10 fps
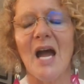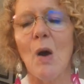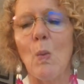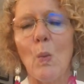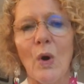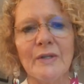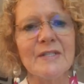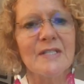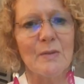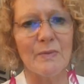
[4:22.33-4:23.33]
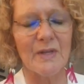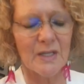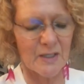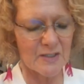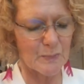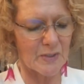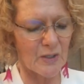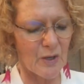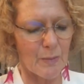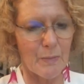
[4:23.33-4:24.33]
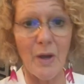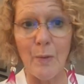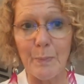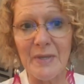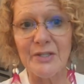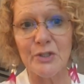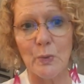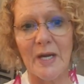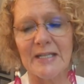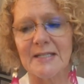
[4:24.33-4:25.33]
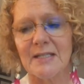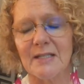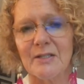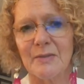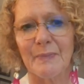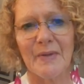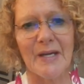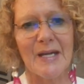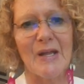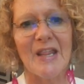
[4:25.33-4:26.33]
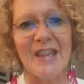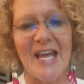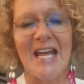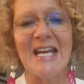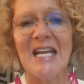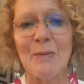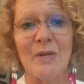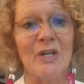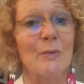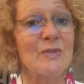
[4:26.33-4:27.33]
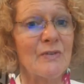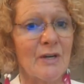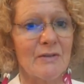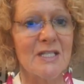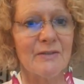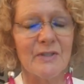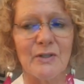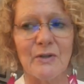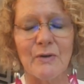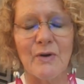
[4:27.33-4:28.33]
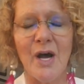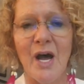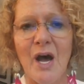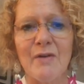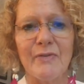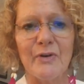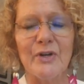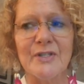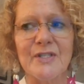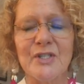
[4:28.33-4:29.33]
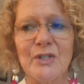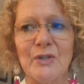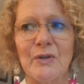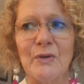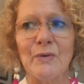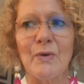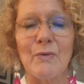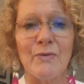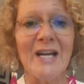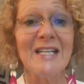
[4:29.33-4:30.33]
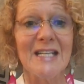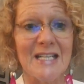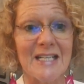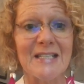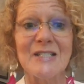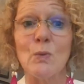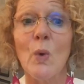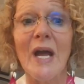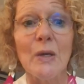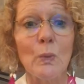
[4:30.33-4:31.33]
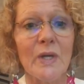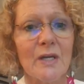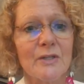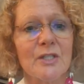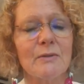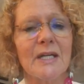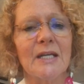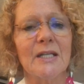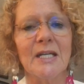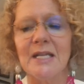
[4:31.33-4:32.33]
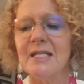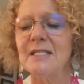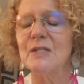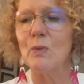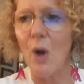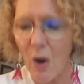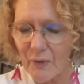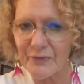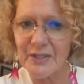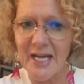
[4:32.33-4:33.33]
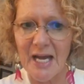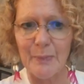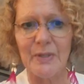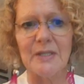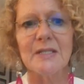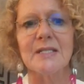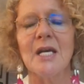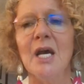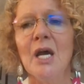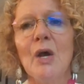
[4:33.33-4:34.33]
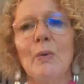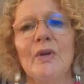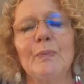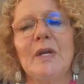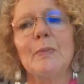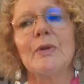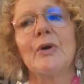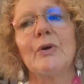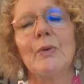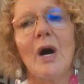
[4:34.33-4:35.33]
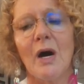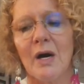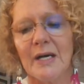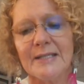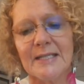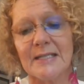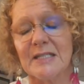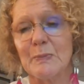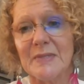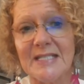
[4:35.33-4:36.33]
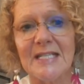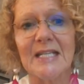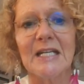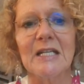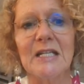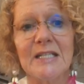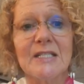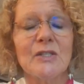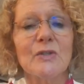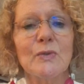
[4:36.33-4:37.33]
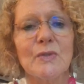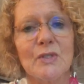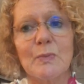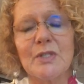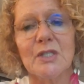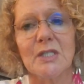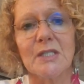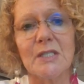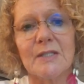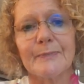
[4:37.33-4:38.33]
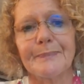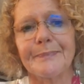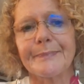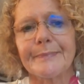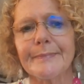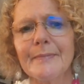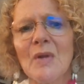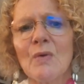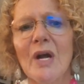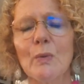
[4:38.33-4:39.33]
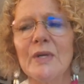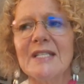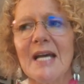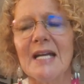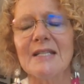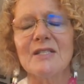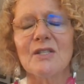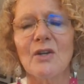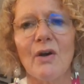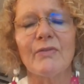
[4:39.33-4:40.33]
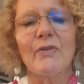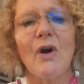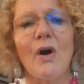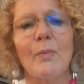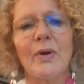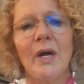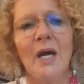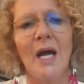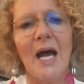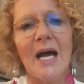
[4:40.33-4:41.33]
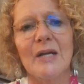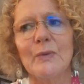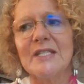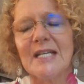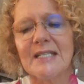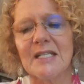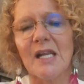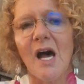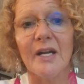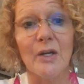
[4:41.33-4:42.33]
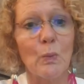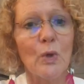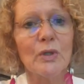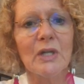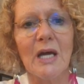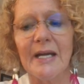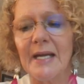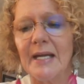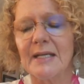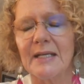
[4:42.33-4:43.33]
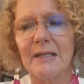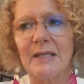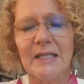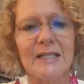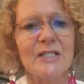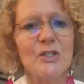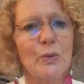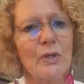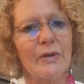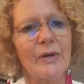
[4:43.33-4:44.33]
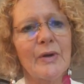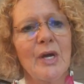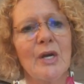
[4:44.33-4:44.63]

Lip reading: And once something has become habituated, then it becomes very difficult for us to recognize when we are doing it. And this is what often happens with people who are addicted, particularly to substances, right? We tend to cover up and we tend to lie. And one lie leads to another.